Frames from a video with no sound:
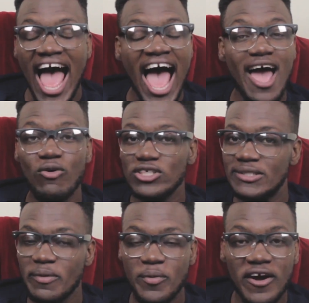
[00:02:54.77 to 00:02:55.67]
I
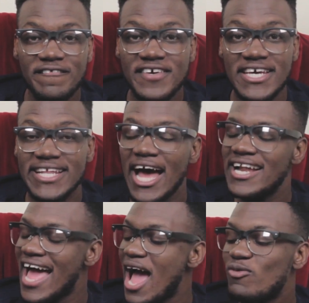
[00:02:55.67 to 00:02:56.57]
wasn't prepared for it
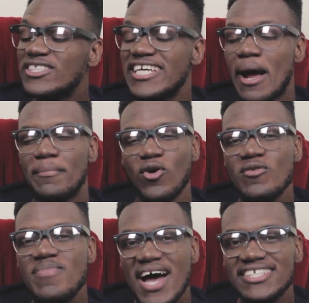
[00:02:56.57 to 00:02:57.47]
and I was in a
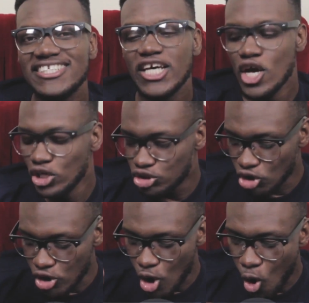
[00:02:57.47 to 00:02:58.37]
brown pants,
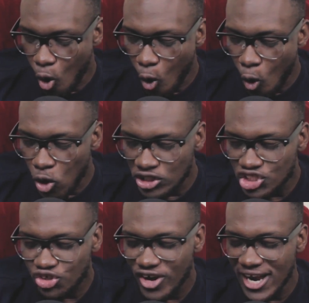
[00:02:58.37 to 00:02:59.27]
so the whole
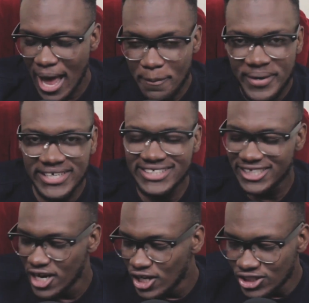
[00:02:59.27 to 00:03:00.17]
trail of
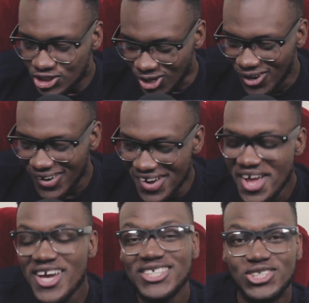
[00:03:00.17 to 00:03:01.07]
piss
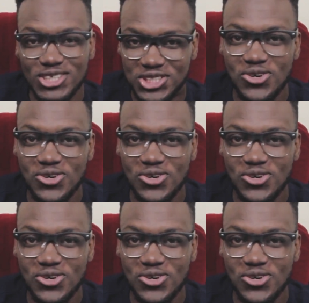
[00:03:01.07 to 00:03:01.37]
just